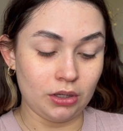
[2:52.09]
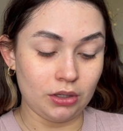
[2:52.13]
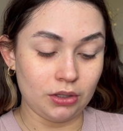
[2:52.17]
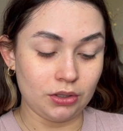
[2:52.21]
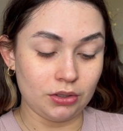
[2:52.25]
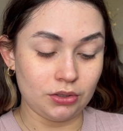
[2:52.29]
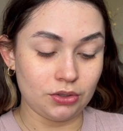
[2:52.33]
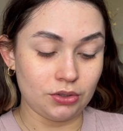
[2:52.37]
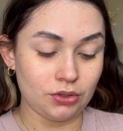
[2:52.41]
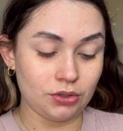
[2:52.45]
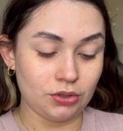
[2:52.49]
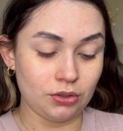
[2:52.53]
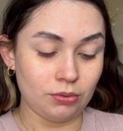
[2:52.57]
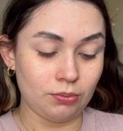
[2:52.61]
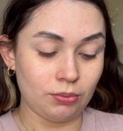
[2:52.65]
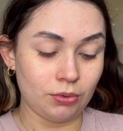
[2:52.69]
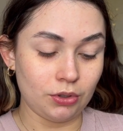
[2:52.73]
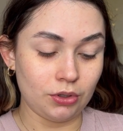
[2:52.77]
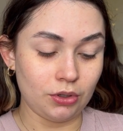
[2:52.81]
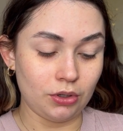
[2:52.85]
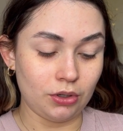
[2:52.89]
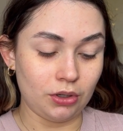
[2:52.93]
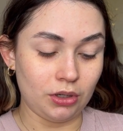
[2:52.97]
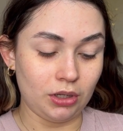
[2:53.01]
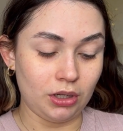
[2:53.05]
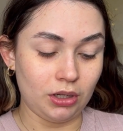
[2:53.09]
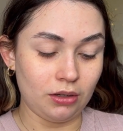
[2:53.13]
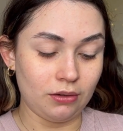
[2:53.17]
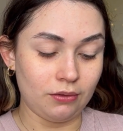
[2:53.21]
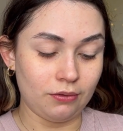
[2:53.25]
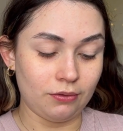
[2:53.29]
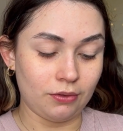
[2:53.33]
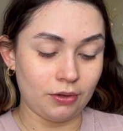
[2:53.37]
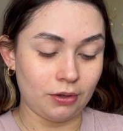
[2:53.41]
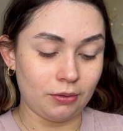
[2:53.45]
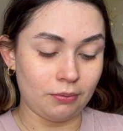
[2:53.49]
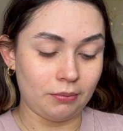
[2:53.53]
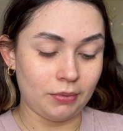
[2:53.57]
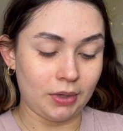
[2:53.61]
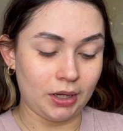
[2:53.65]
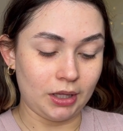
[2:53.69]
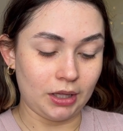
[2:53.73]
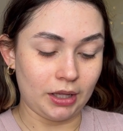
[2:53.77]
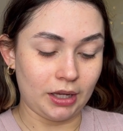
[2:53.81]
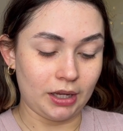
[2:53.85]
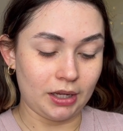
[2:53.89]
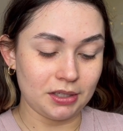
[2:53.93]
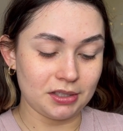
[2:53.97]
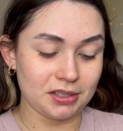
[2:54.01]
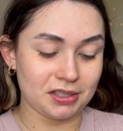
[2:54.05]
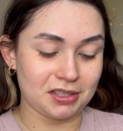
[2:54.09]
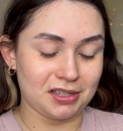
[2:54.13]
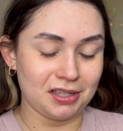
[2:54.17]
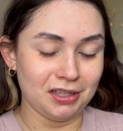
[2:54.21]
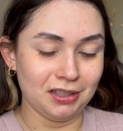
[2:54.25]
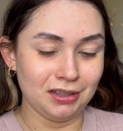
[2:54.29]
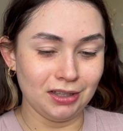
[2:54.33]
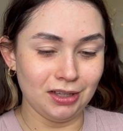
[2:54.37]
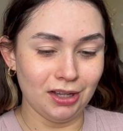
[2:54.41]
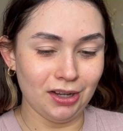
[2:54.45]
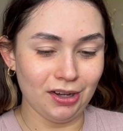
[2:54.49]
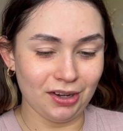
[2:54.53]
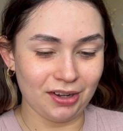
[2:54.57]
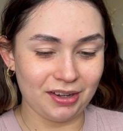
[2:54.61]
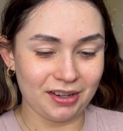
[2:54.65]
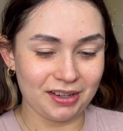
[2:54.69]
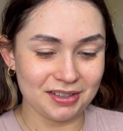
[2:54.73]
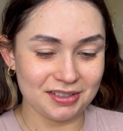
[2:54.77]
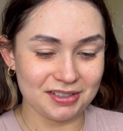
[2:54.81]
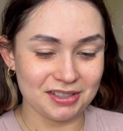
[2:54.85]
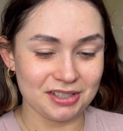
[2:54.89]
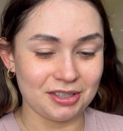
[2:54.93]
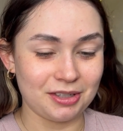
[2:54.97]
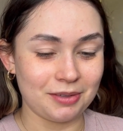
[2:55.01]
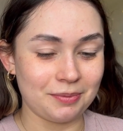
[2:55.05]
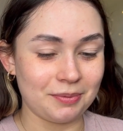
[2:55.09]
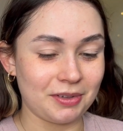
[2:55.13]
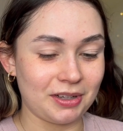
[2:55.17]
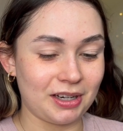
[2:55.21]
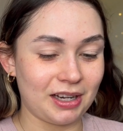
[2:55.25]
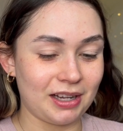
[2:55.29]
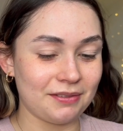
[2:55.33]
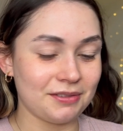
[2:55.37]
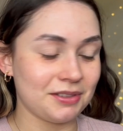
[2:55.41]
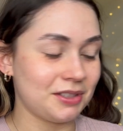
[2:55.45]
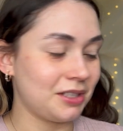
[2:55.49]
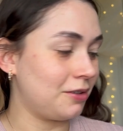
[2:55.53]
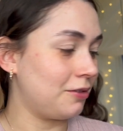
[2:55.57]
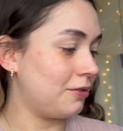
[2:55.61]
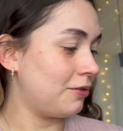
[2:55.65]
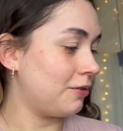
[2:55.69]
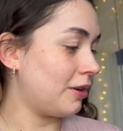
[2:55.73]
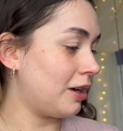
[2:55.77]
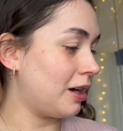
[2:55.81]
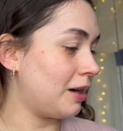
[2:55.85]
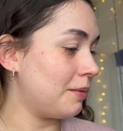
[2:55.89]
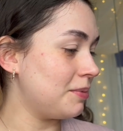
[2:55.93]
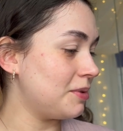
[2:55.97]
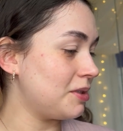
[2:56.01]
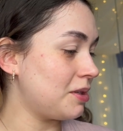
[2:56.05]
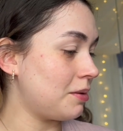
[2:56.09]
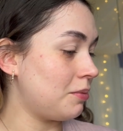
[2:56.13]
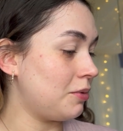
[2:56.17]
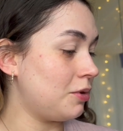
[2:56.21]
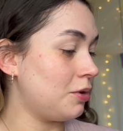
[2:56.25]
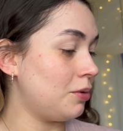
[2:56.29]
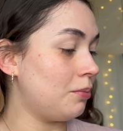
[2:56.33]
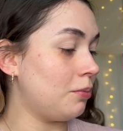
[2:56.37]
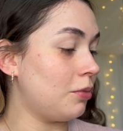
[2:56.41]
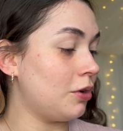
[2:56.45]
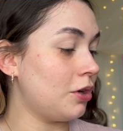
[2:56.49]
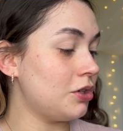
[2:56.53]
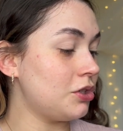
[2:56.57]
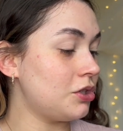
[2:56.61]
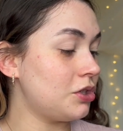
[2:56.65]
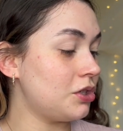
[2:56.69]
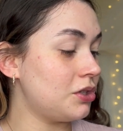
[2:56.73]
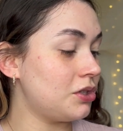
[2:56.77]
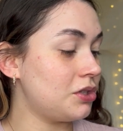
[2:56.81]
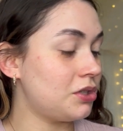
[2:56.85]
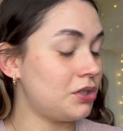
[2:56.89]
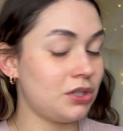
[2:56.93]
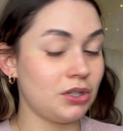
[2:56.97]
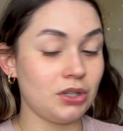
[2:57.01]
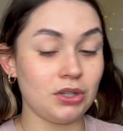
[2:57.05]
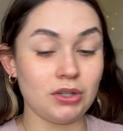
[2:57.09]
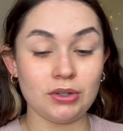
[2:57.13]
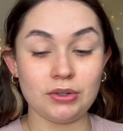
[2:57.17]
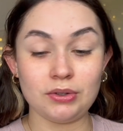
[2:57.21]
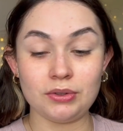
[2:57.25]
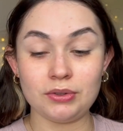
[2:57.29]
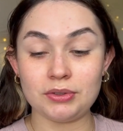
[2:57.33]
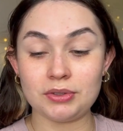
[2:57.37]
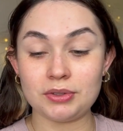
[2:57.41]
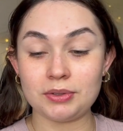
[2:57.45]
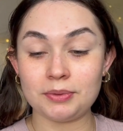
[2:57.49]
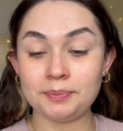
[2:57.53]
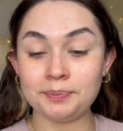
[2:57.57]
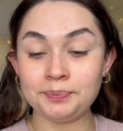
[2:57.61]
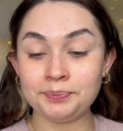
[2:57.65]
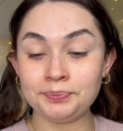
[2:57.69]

super dirty from my last look, so I'm gonna have to grab some new brushes to use.